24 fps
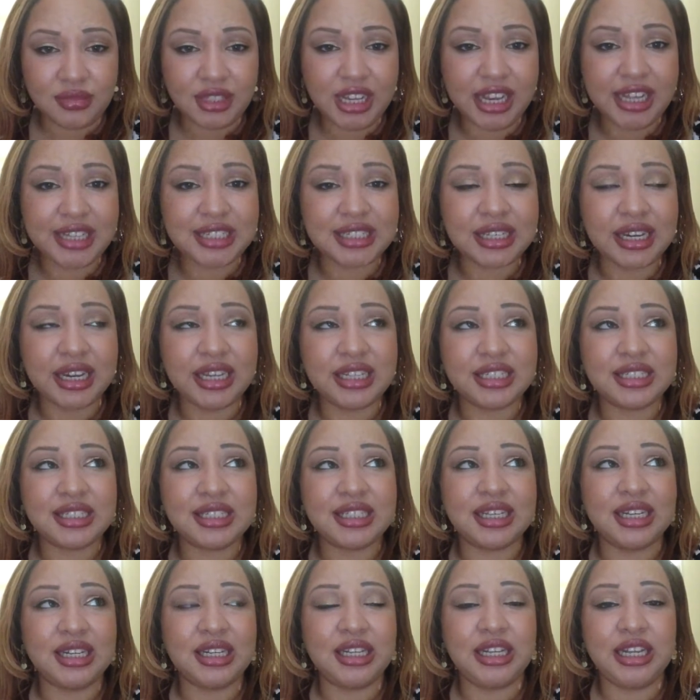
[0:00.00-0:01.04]
it
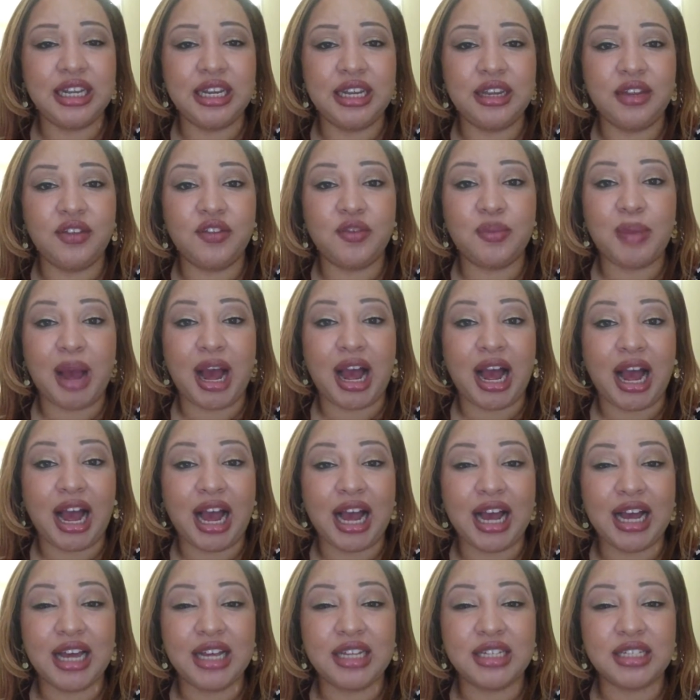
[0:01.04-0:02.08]
tends to leave my
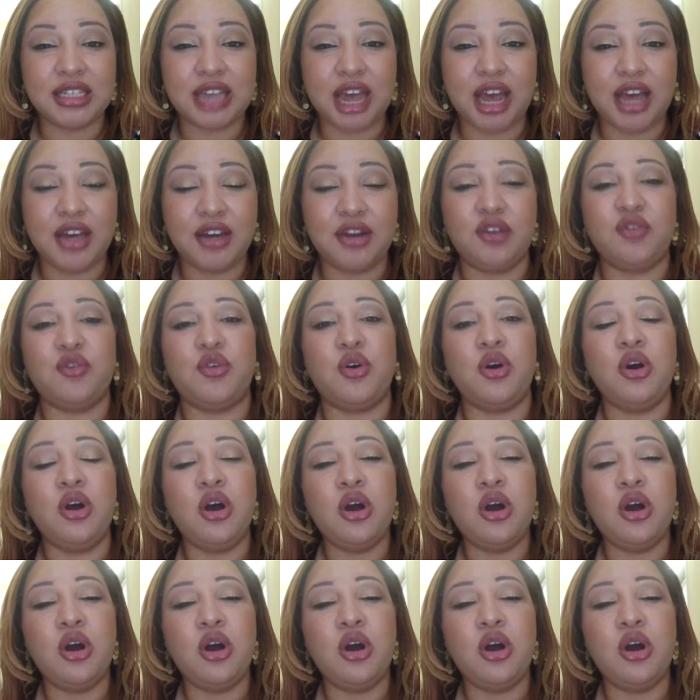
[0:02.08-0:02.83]
eyes kind of